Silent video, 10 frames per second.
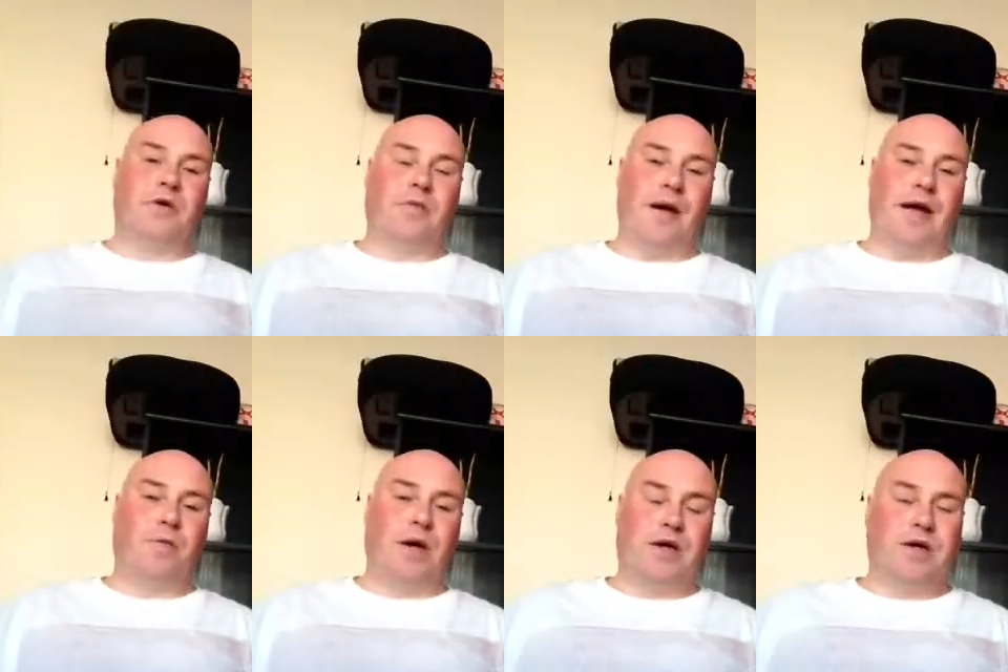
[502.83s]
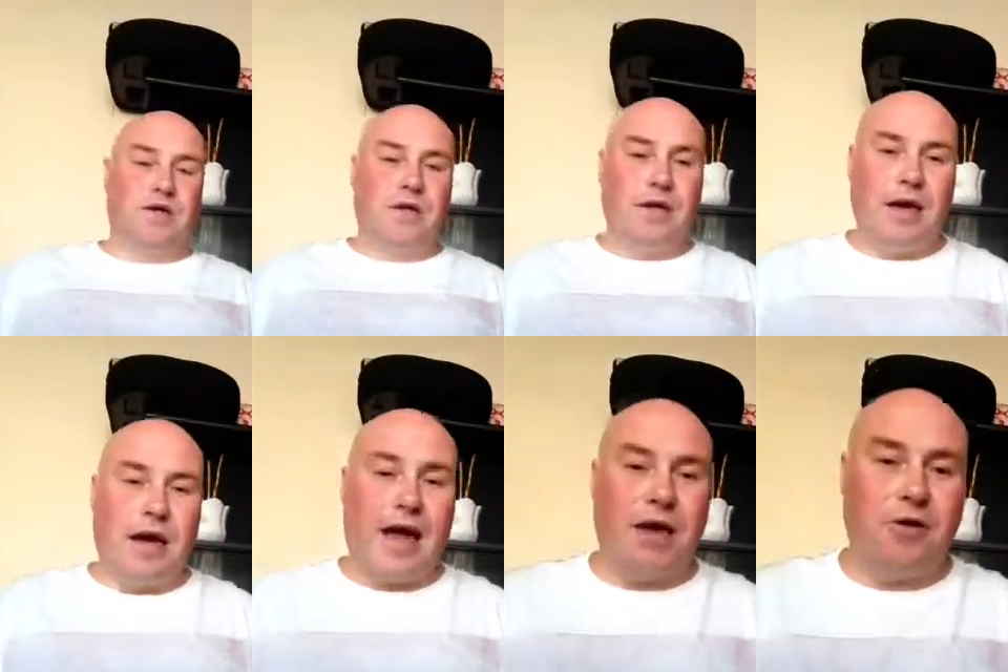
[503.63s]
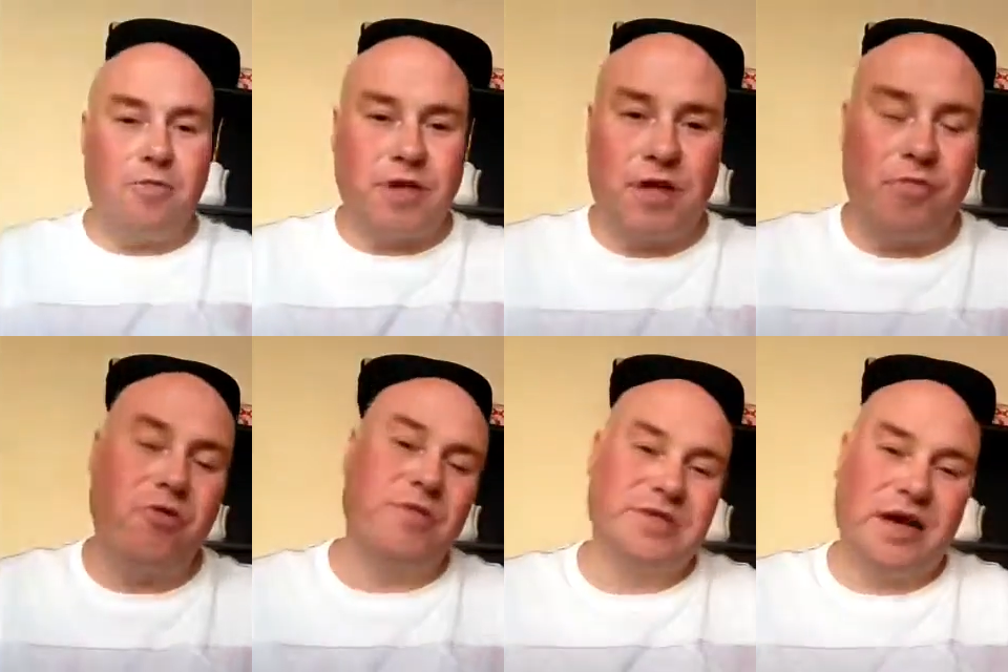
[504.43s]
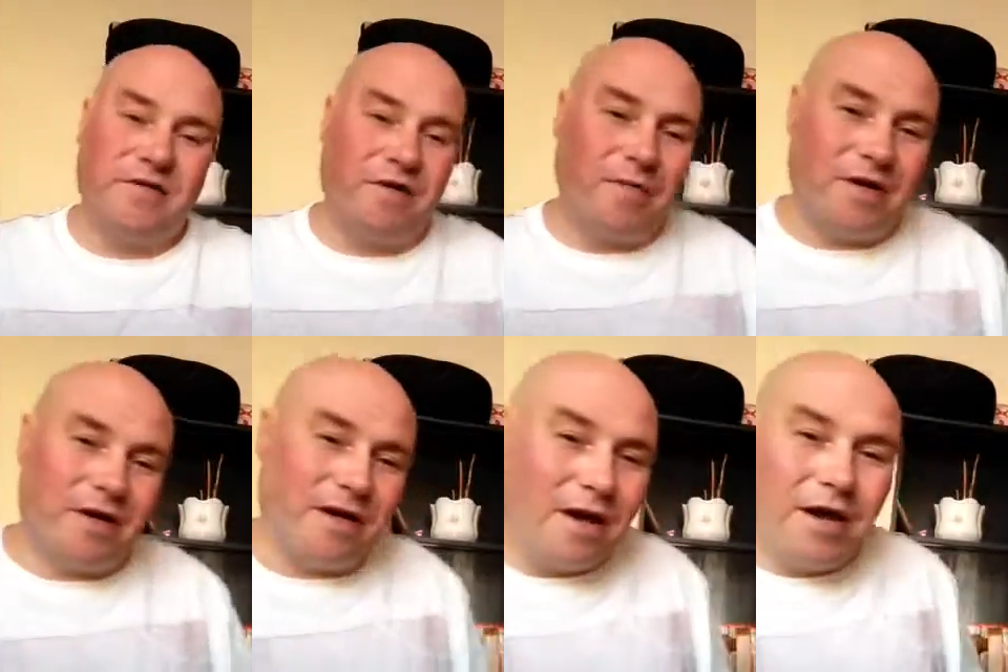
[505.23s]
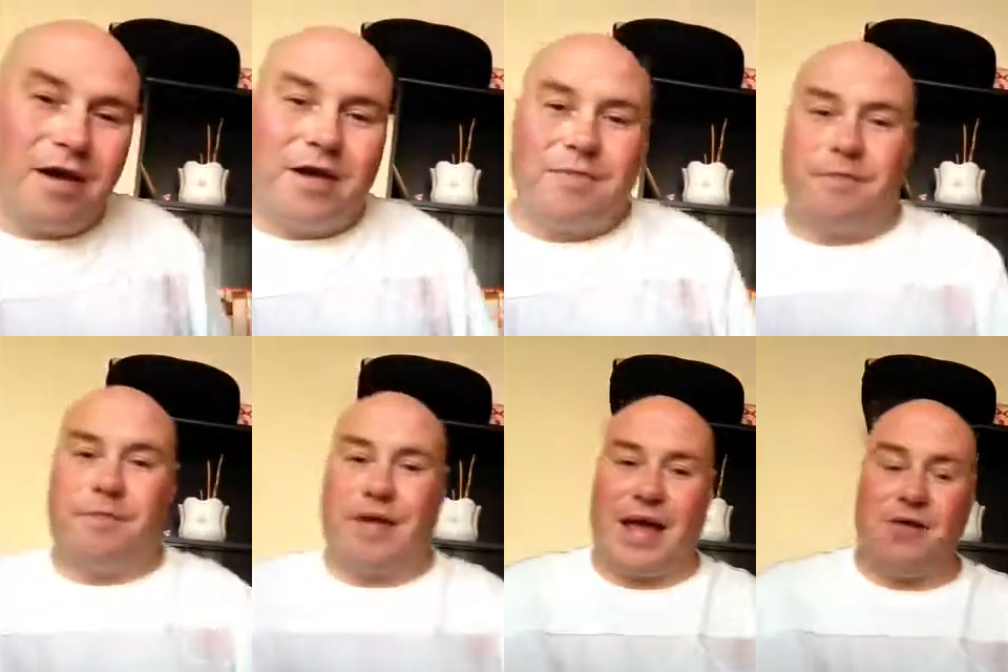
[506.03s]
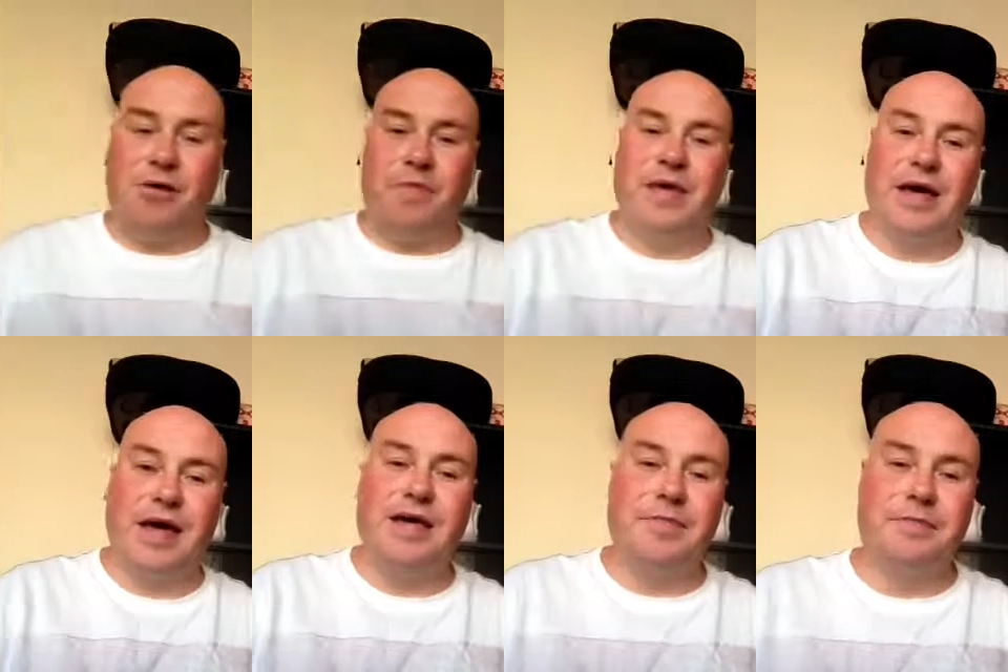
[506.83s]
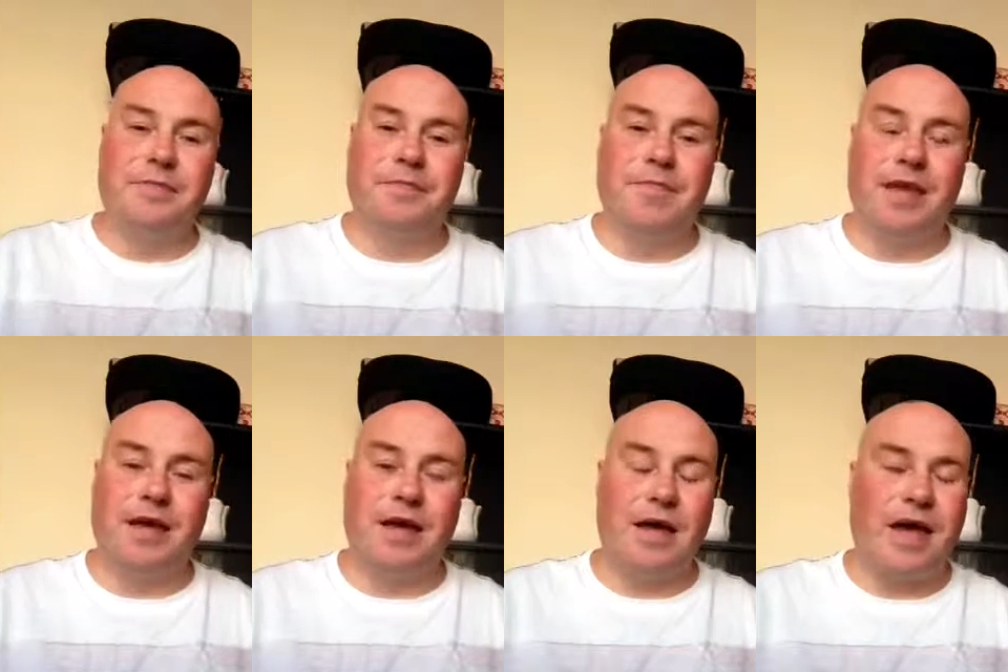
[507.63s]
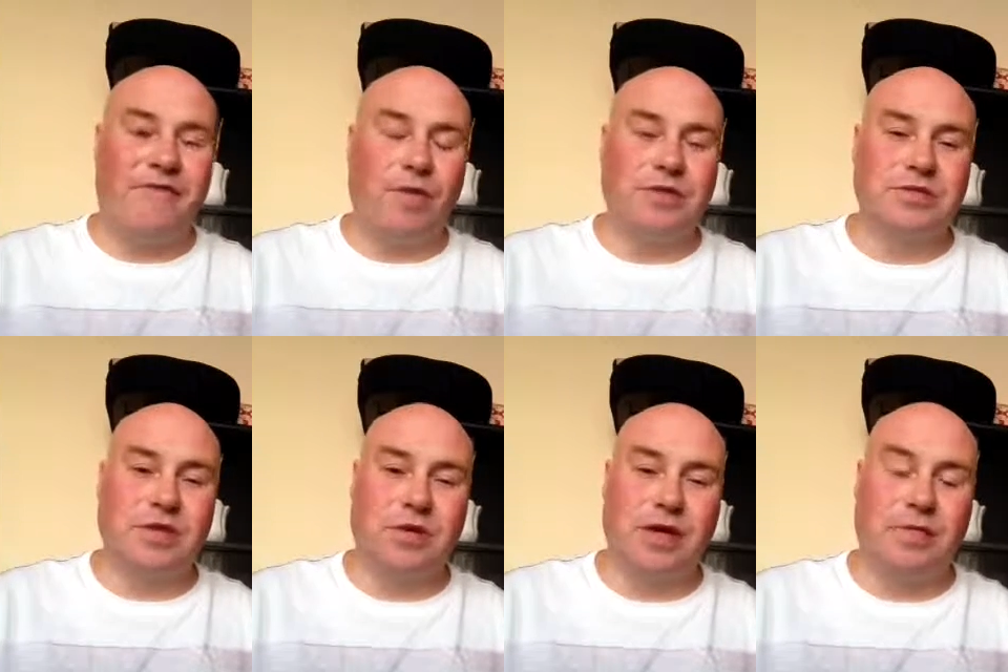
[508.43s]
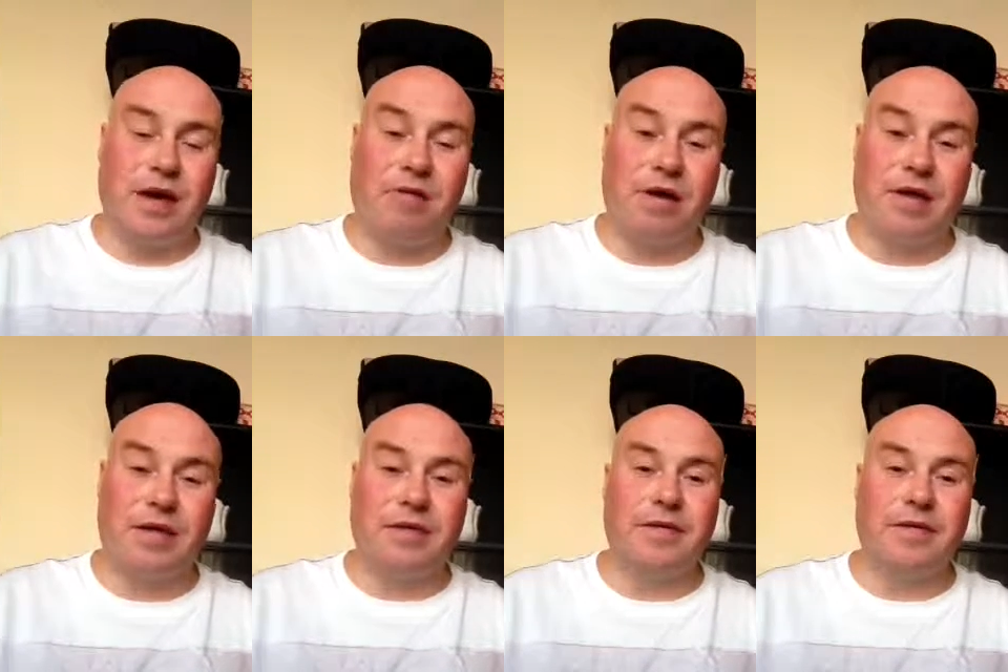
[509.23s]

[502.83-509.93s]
on a bandwagon and I'm going to brew myself up a black IPA. Everyone's doing it apparently.